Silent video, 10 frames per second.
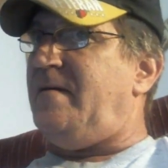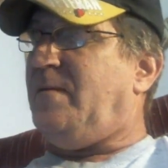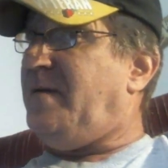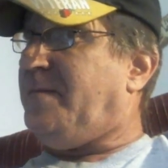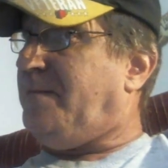
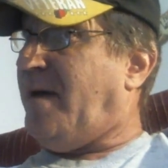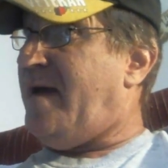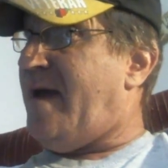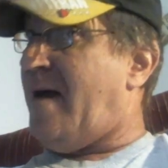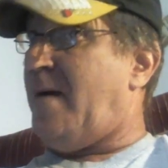we
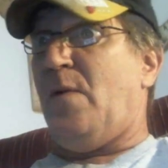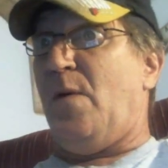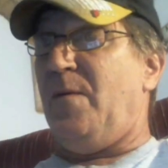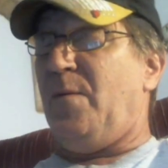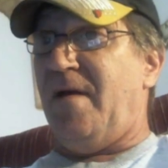pay out
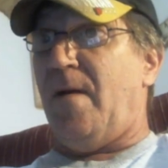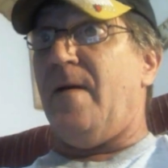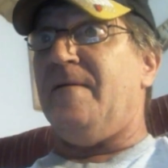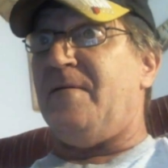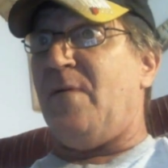more than we
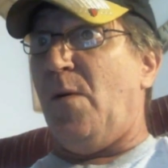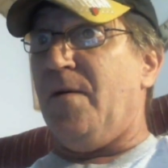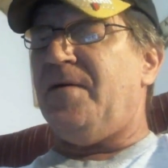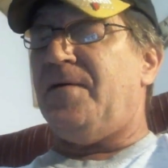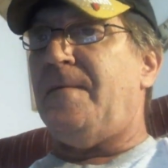earn, of
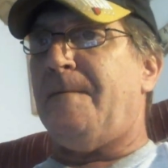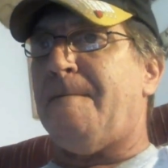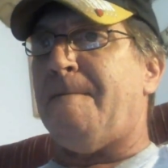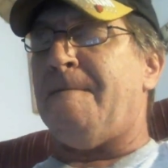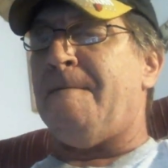course.
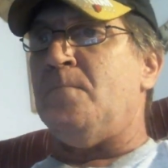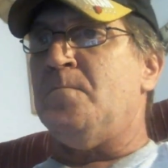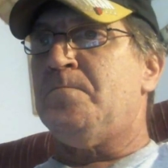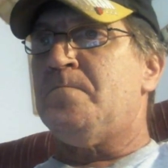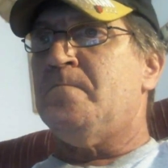
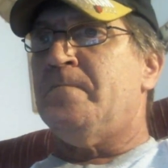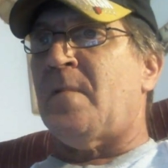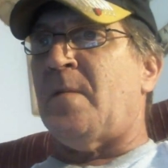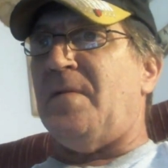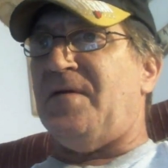
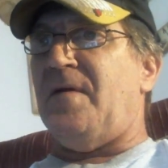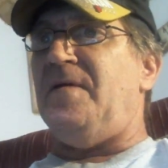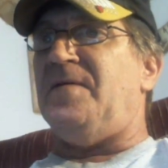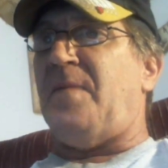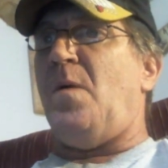But sir,
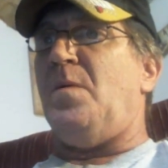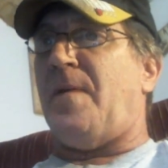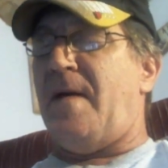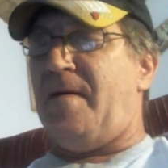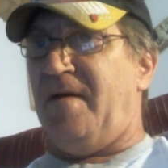this
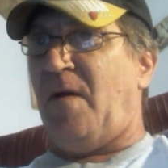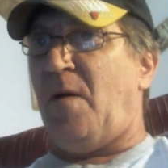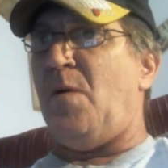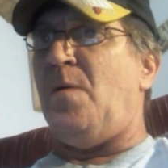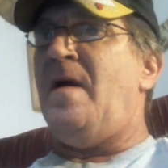
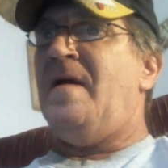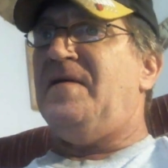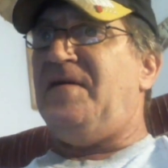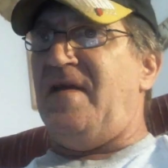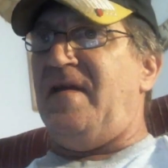whole
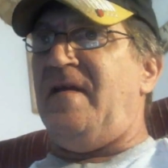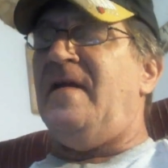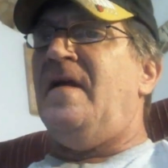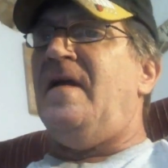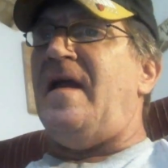city
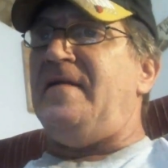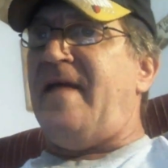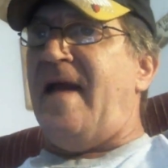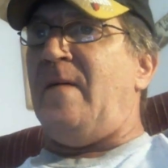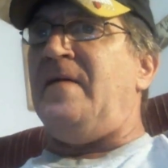and
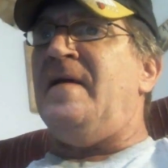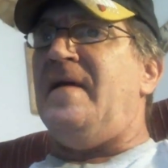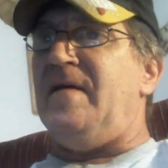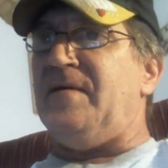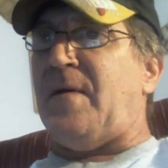county
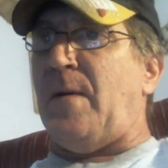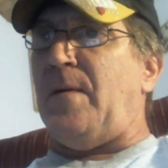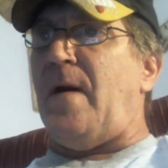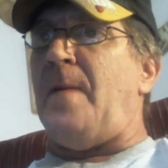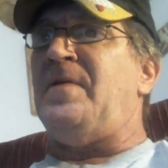is
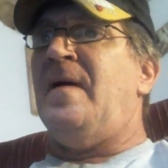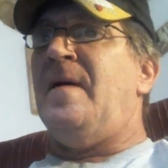corrupt